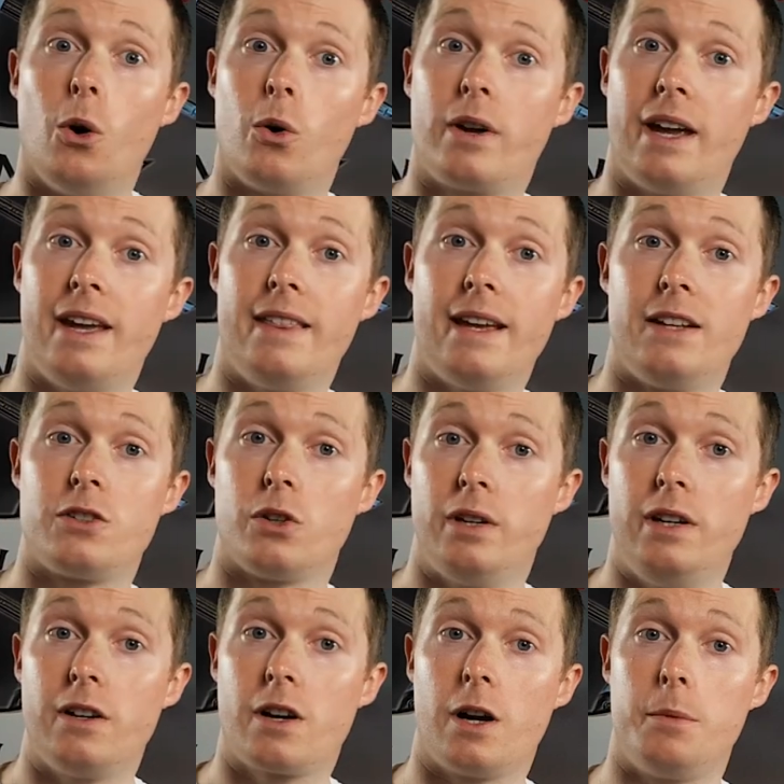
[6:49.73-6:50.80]
Okay then, so
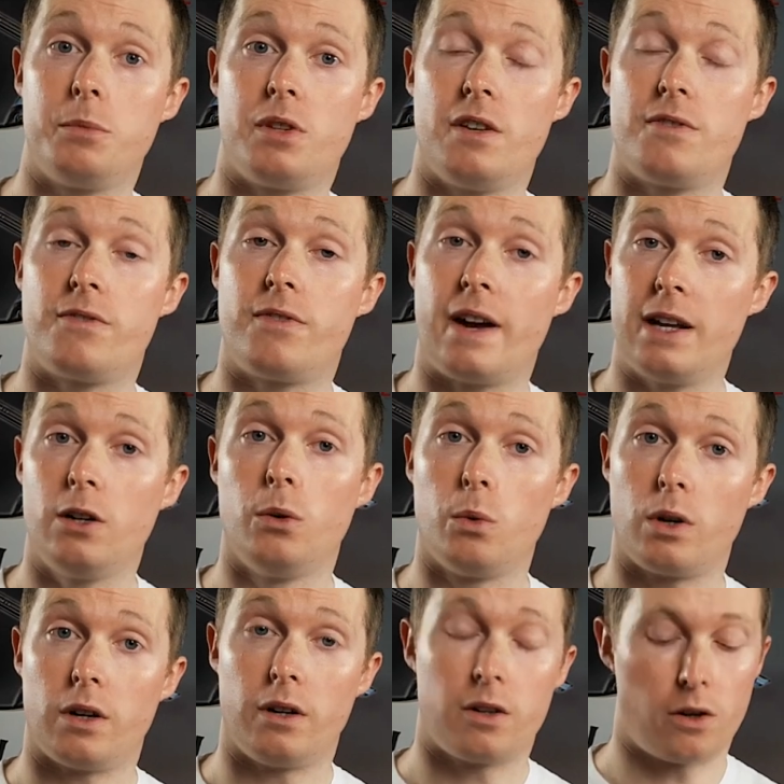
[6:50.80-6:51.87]
here comes the final
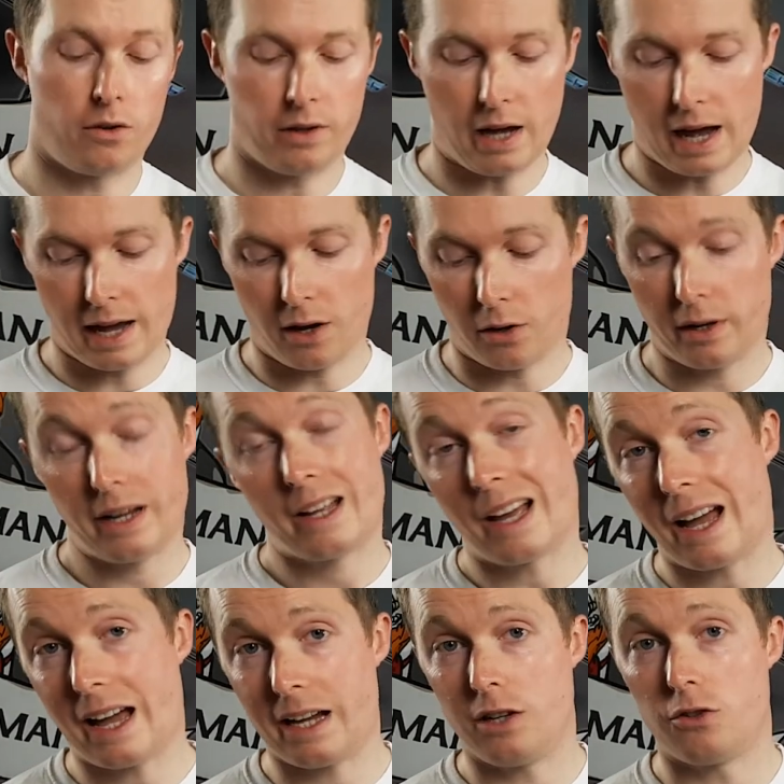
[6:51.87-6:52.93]
word on the Ionic
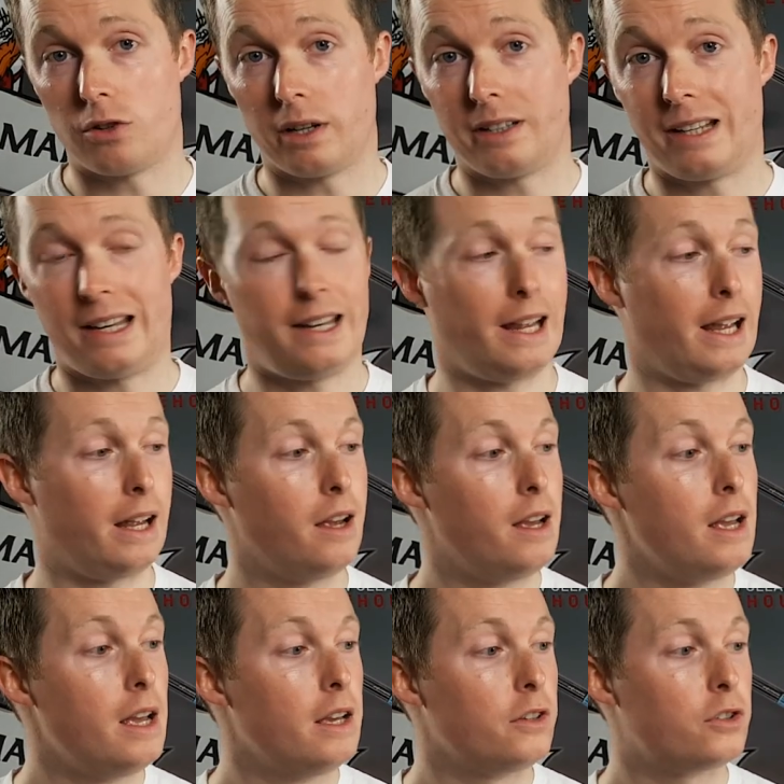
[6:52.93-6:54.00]
Hydra today.
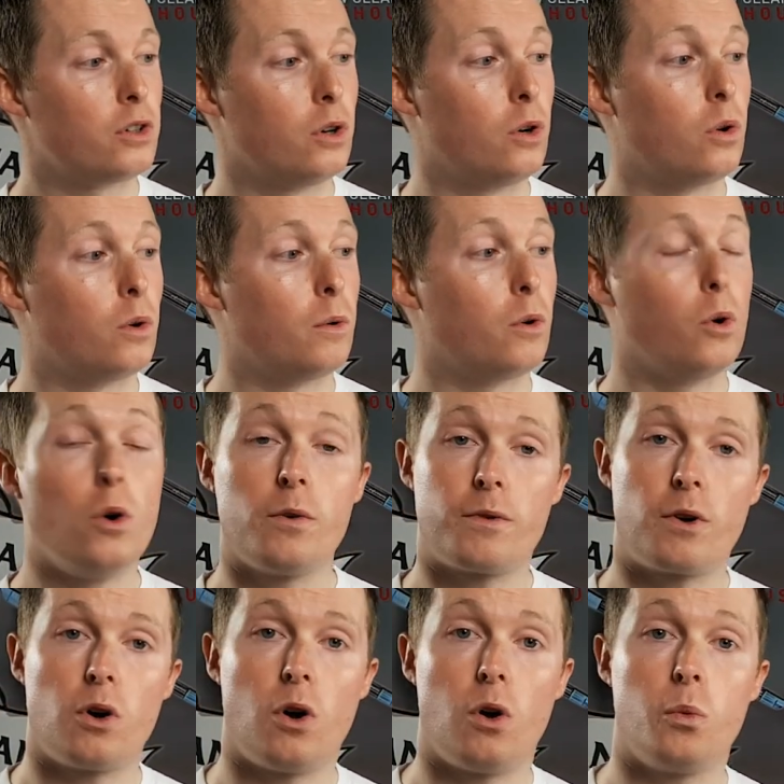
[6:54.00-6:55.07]
So
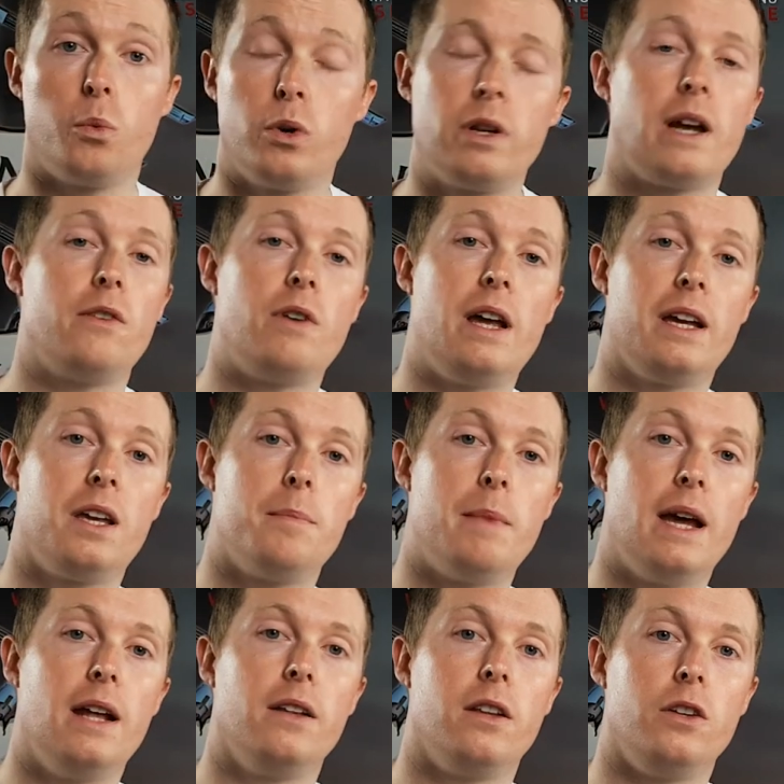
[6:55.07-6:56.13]
overall, would I
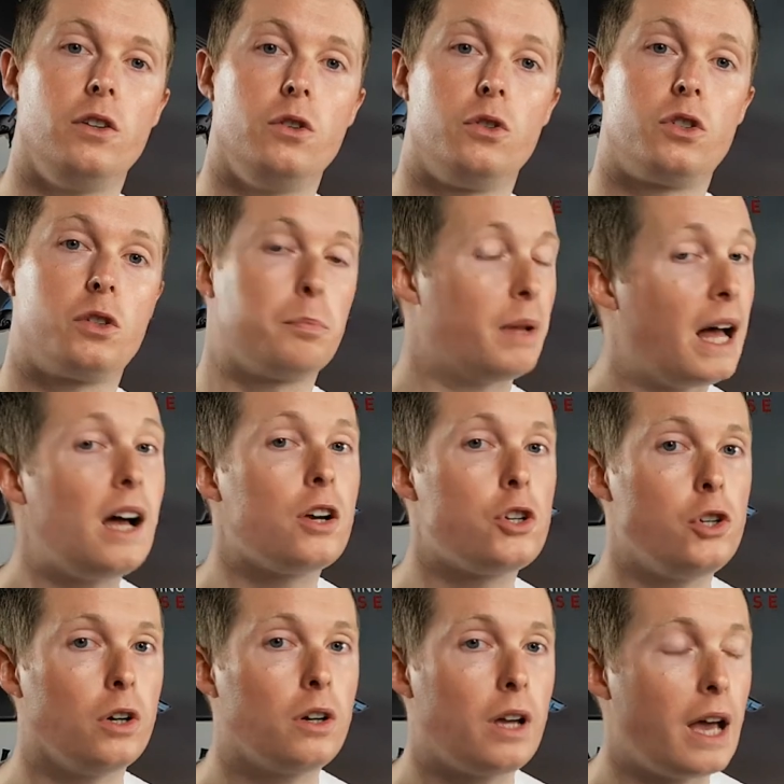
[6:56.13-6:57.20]
recommend that you splash
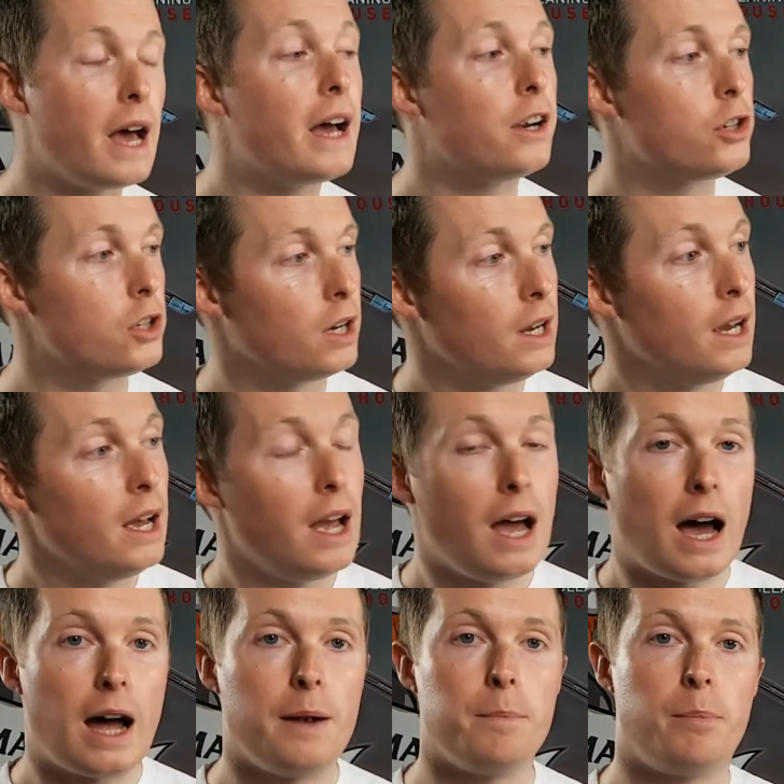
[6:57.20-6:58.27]
your cash
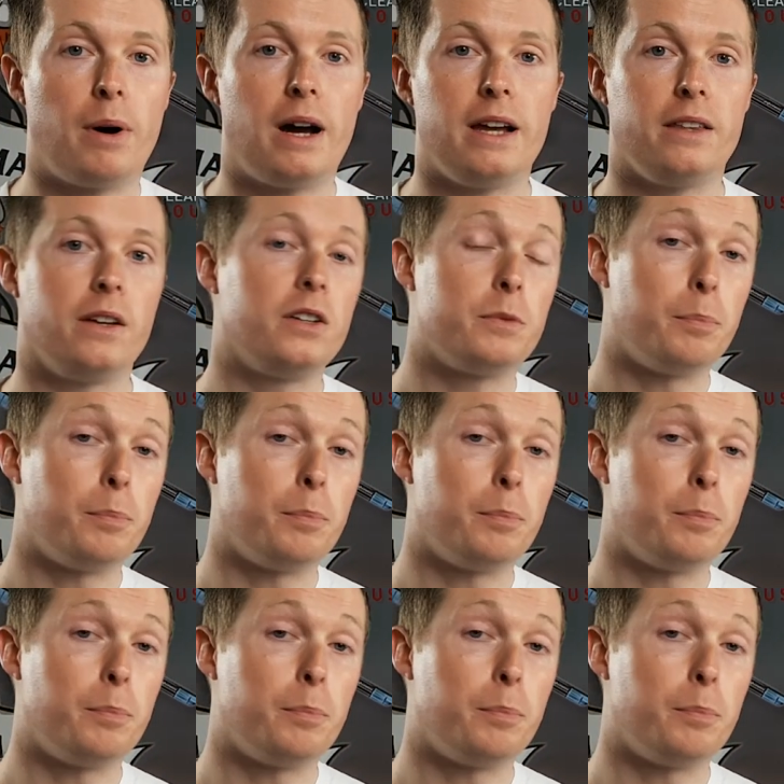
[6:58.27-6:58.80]
and buy this